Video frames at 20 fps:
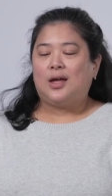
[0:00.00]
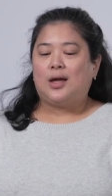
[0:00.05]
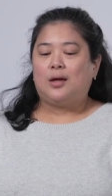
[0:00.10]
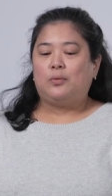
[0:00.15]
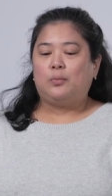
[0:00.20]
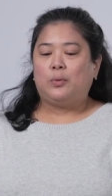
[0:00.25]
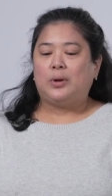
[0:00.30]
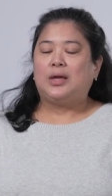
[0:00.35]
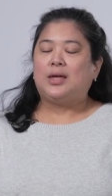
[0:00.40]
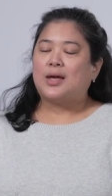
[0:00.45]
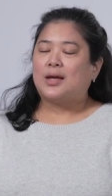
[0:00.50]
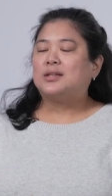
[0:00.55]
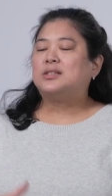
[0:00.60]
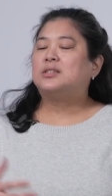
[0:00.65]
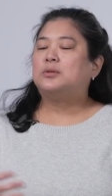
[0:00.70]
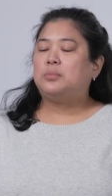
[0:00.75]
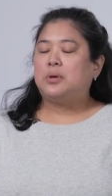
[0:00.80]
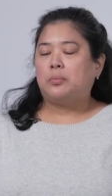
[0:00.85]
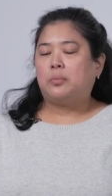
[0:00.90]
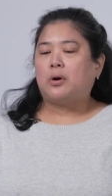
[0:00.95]
And we get
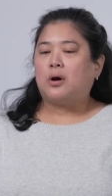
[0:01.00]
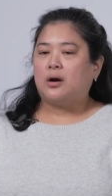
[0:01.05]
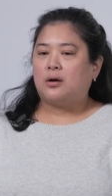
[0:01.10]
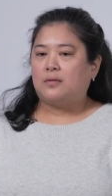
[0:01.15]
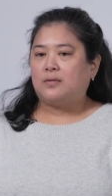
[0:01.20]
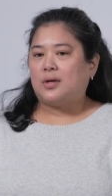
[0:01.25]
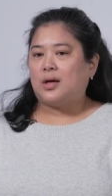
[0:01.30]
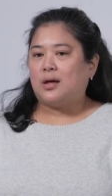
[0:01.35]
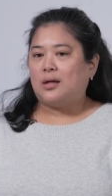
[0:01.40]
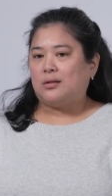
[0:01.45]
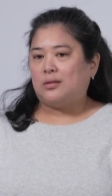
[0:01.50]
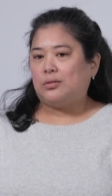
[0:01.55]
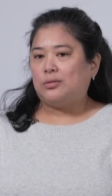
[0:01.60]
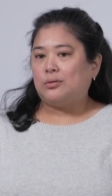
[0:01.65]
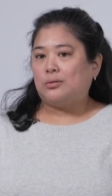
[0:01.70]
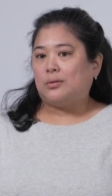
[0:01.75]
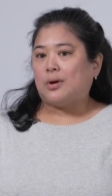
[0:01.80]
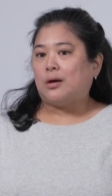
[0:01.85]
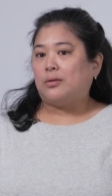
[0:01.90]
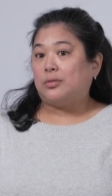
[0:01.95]
to be part of that
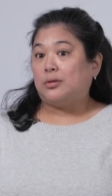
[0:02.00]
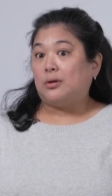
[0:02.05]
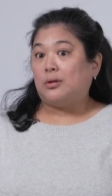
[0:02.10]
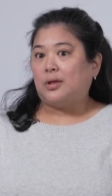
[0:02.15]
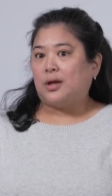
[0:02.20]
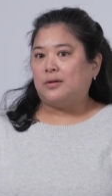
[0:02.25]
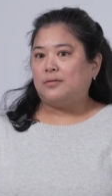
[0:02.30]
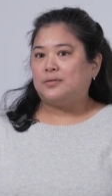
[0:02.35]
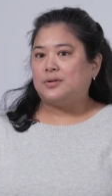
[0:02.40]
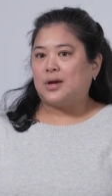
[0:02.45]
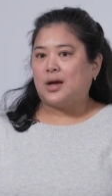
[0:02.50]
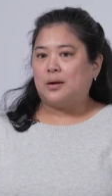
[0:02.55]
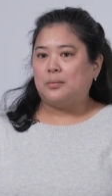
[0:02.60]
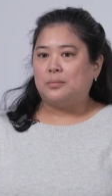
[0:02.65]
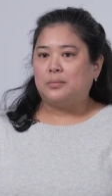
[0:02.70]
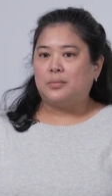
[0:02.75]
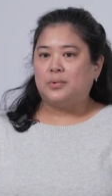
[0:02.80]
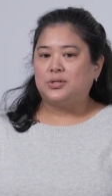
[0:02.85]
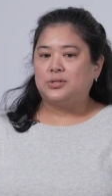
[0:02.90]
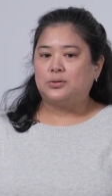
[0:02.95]
throughout their lifetime.